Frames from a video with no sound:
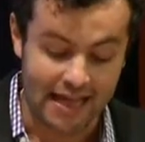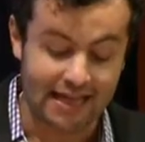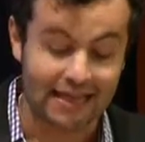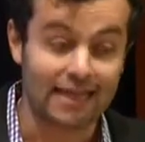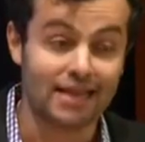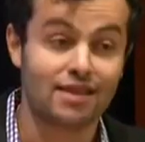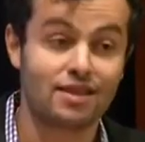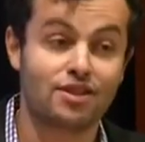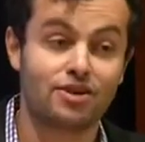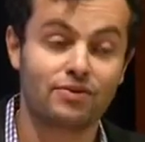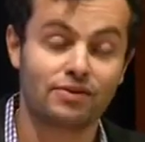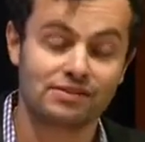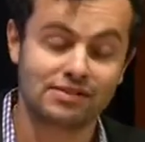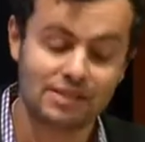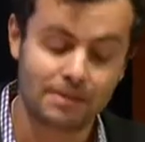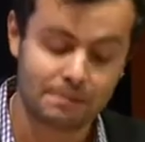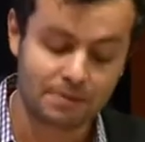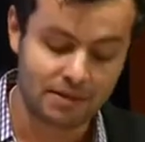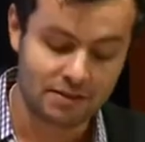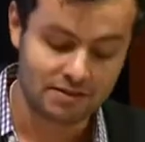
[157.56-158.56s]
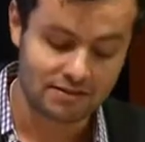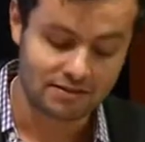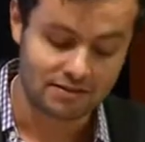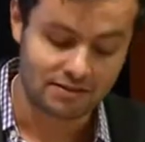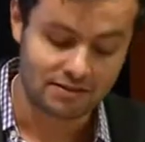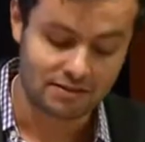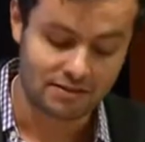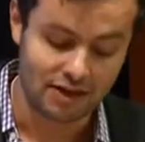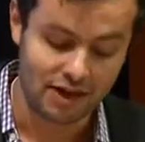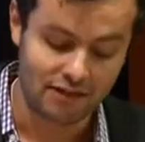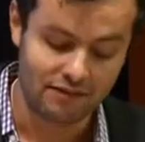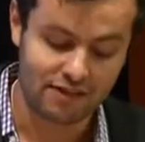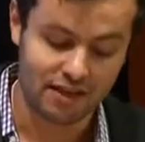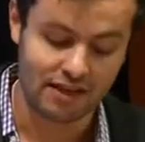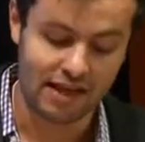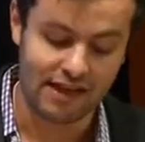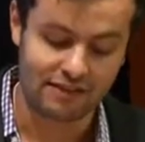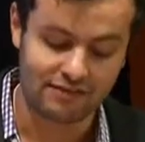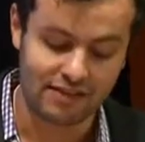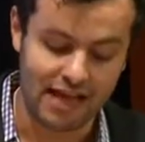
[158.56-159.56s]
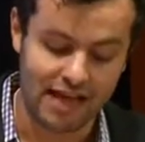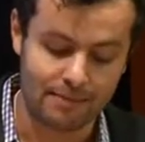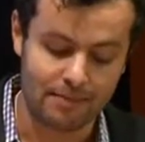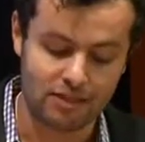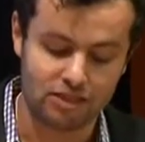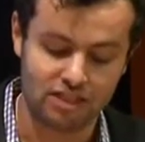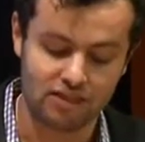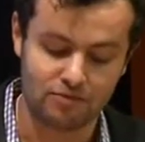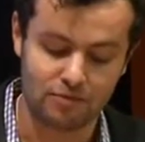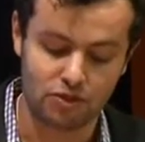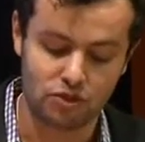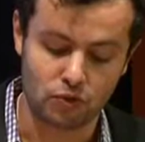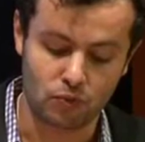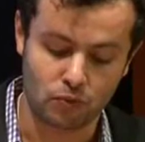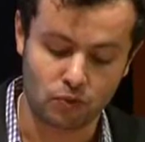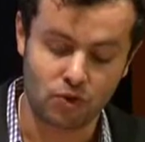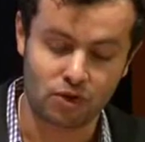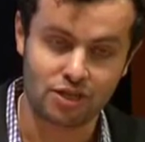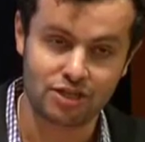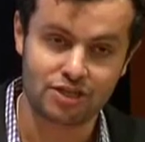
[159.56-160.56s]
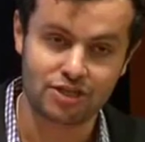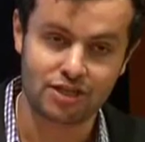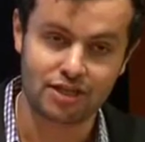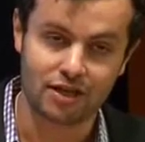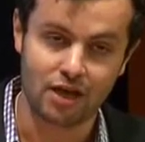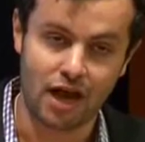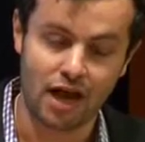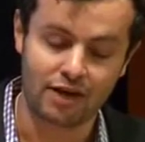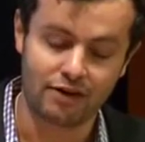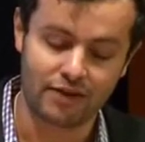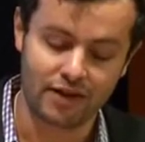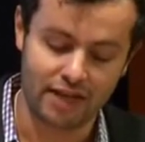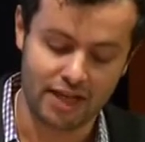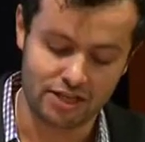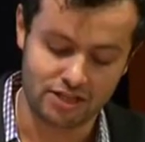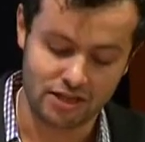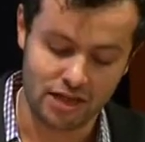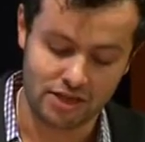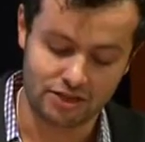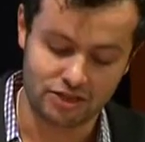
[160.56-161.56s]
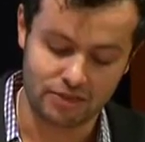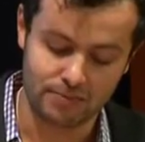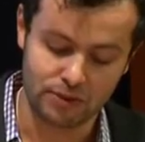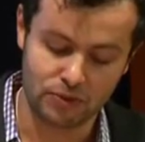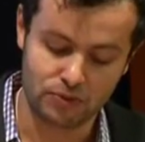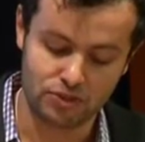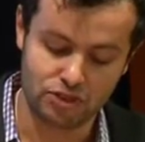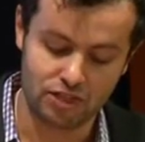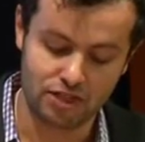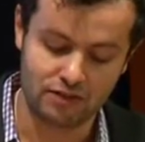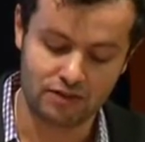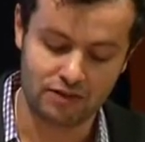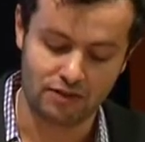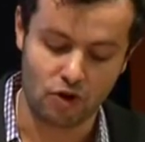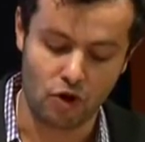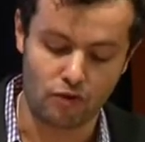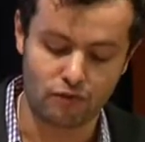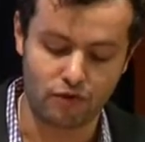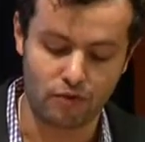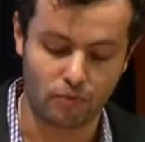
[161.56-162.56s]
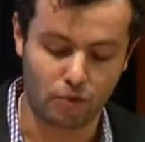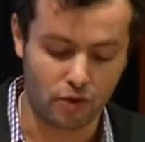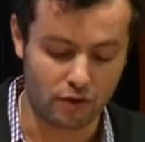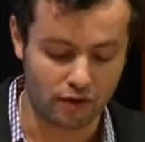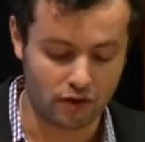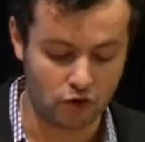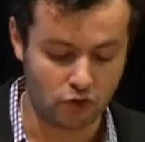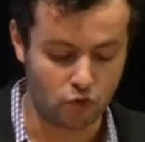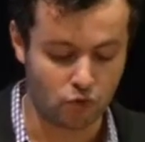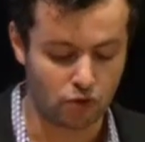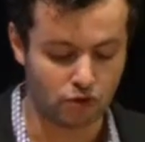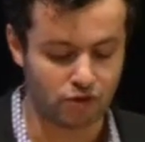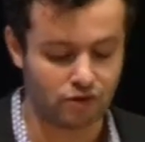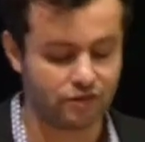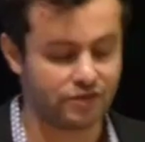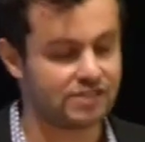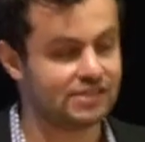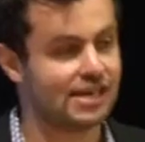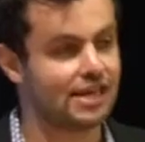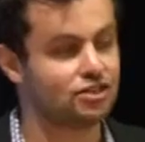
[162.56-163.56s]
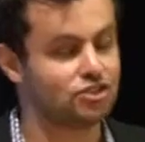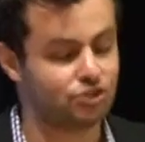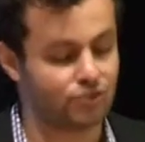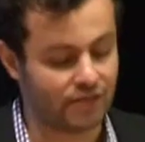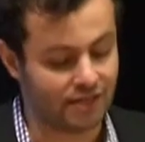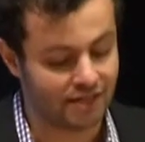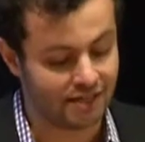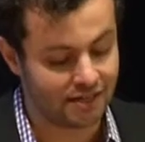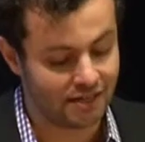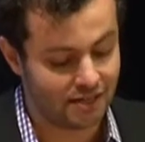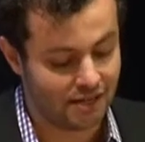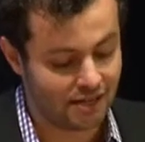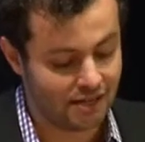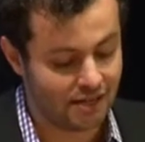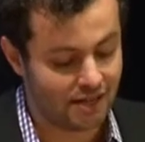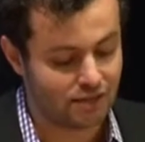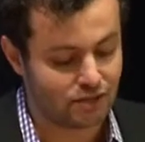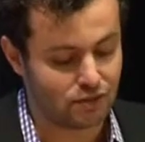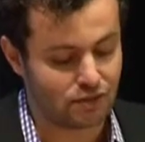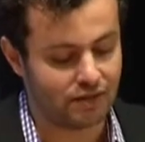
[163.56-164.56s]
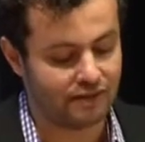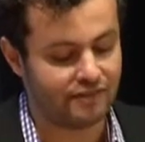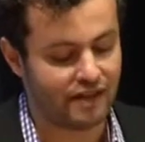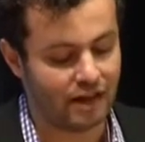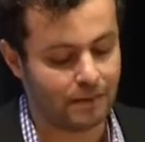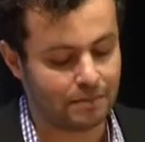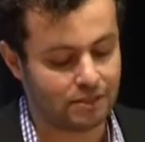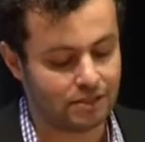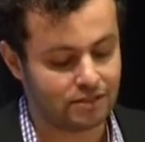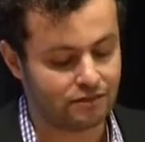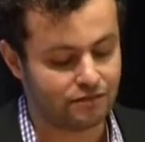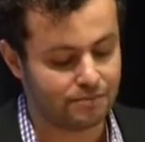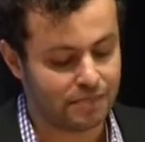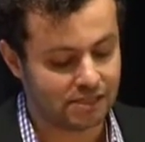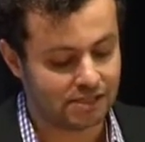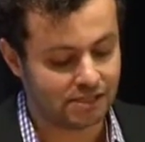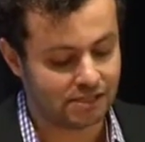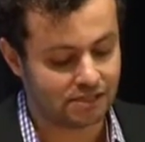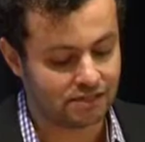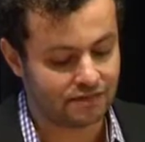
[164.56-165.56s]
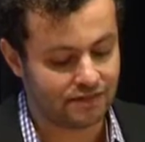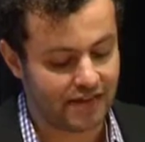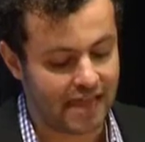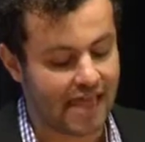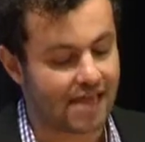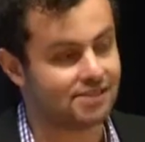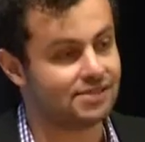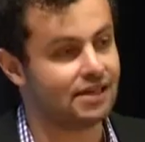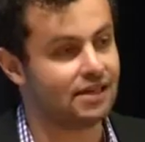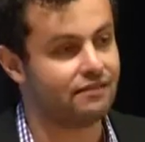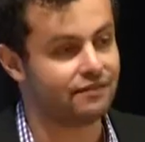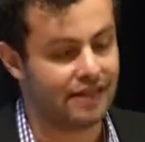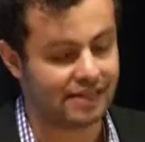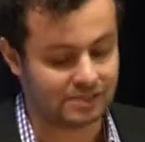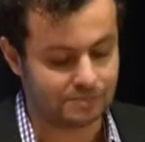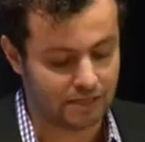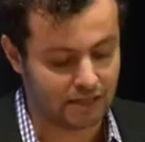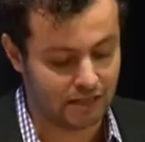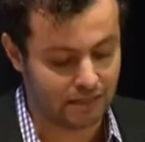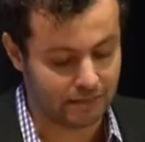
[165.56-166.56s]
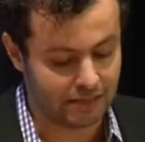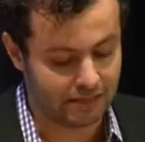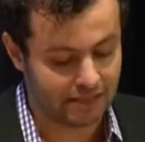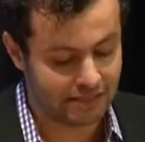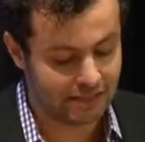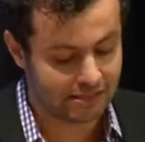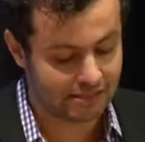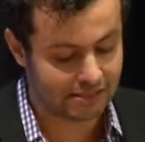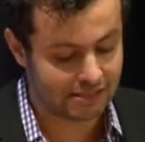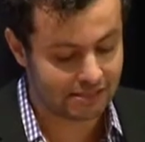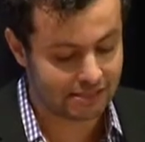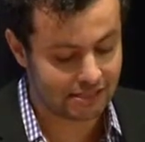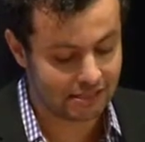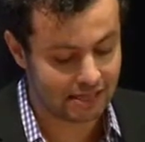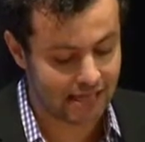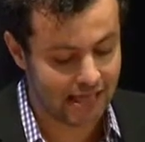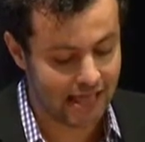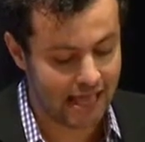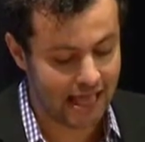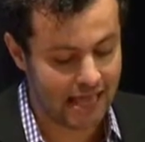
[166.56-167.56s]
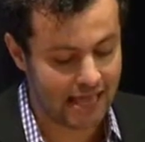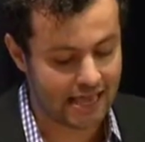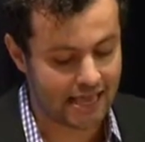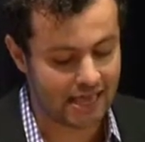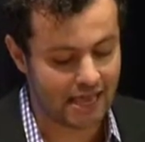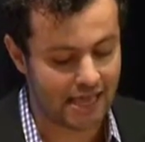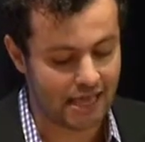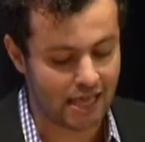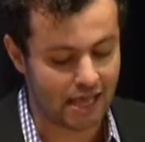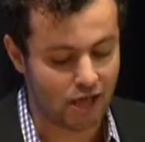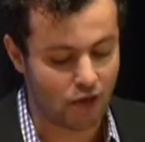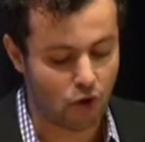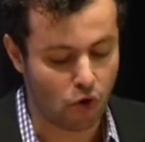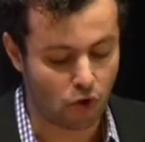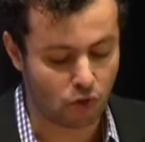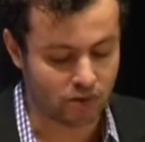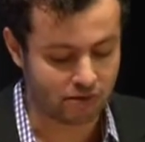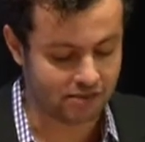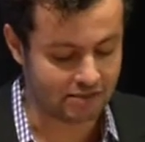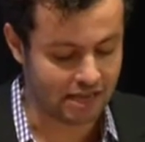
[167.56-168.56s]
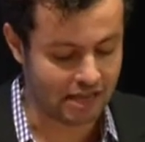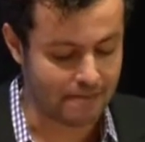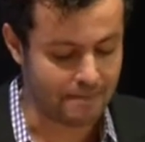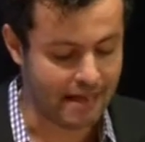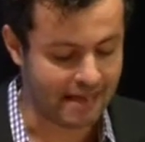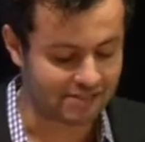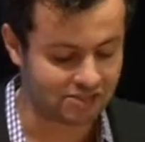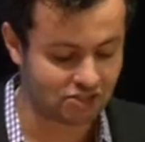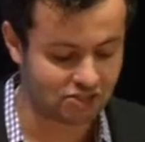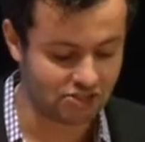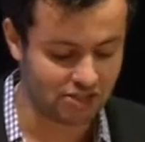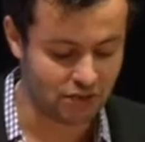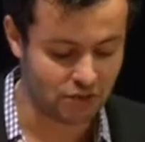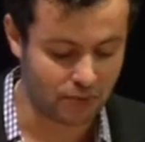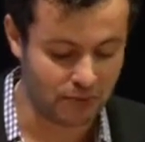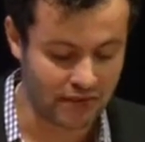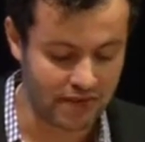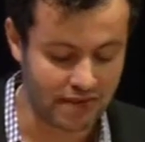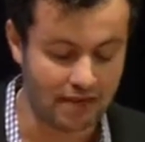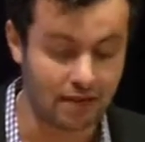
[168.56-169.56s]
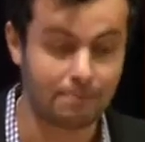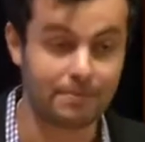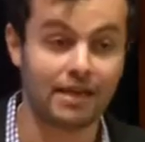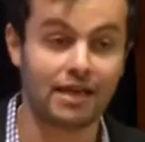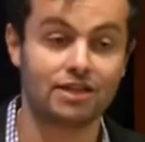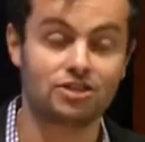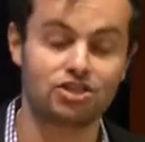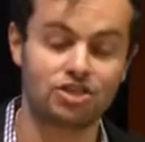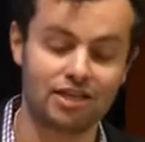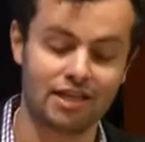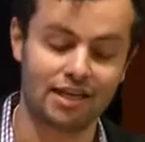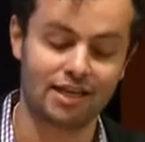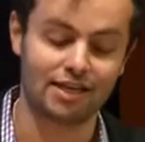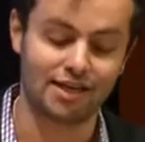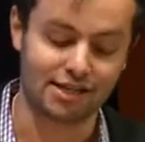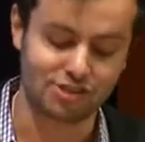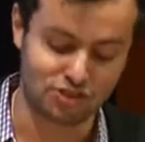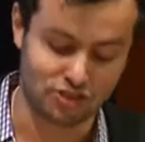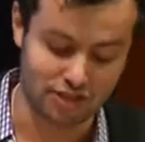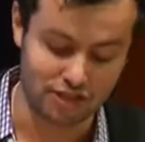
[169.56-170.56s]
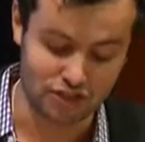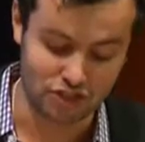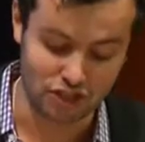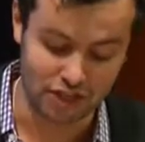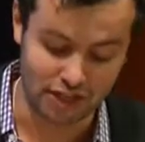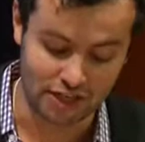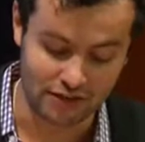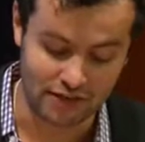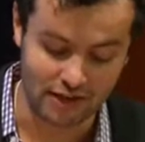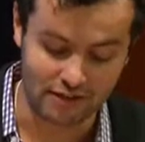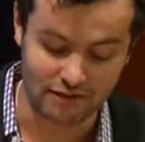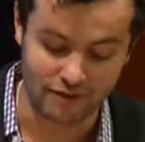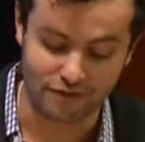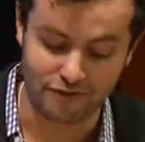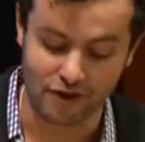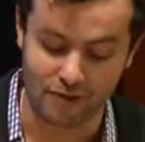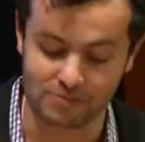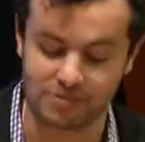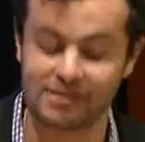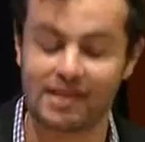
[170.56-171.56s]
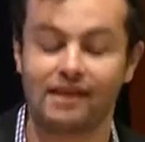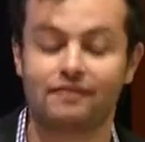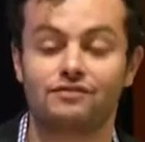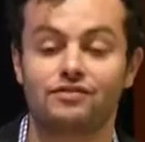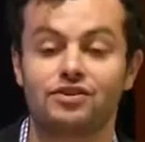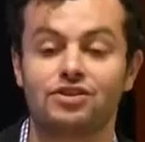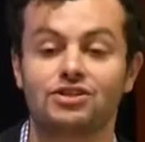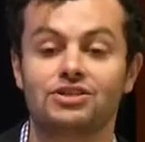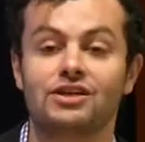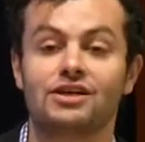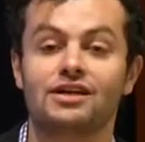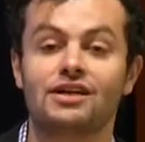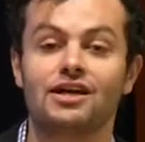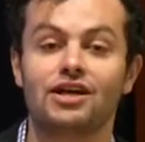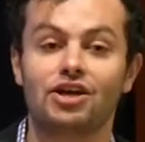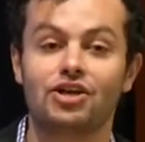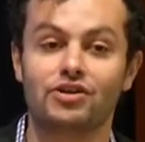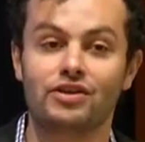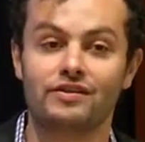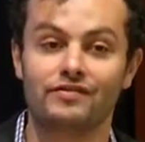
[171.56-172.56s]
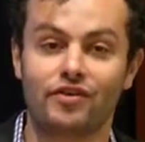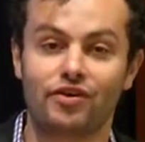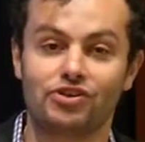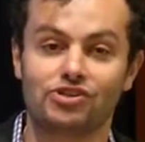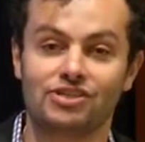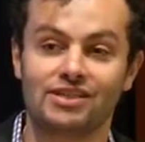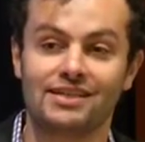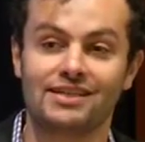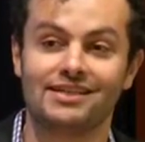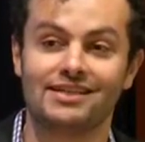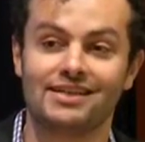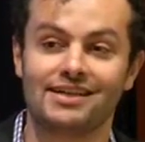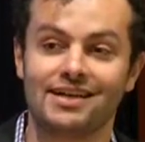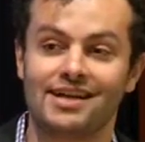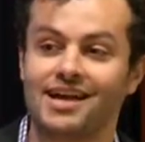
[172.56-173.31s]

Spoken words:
He is the recipient of the Lifetime Achievement Award, honoring his contribution over more than a quarter of a century to the development of business, finance, and investment in the Middle East. He holds a master's degree and a PhD in industrial engineering from Stanford University.